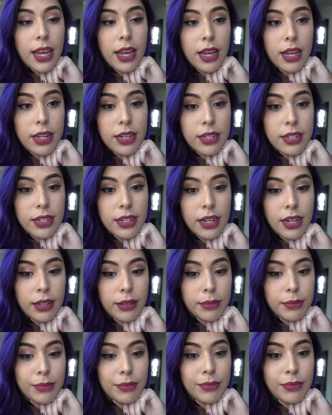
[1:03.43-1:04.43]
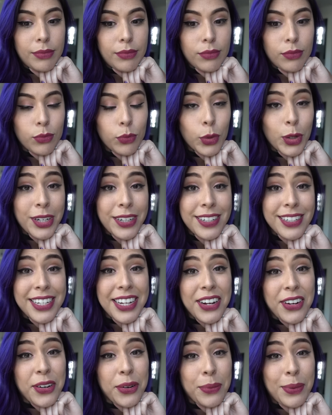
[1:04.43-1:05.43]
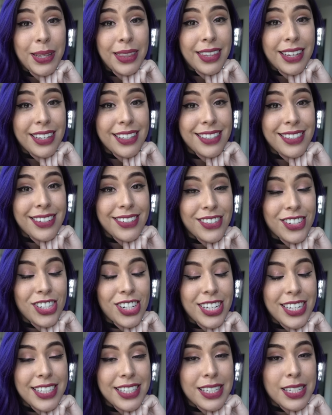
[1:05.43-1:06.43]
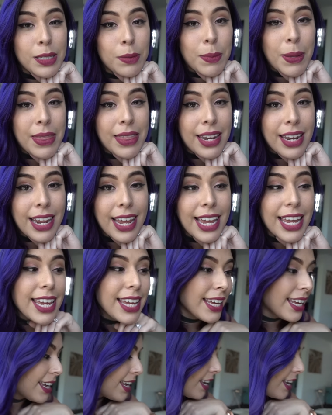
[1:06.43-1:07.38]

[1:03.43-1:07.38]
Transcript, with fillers: and um, we're gonna take her with us, so she gets to spend the night.